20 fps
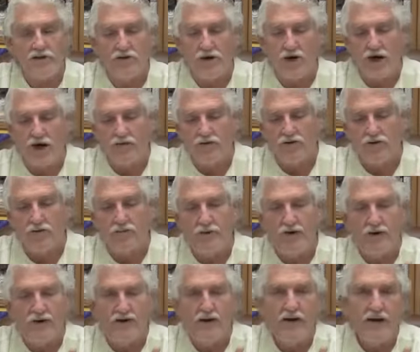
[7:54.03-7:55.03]
Do you have too
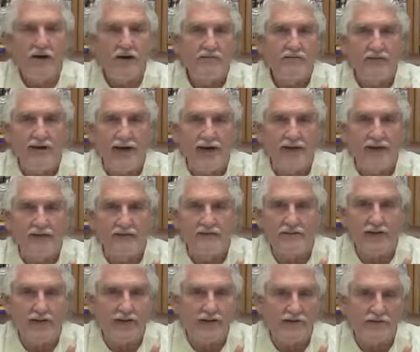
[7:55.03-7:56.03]
many veins,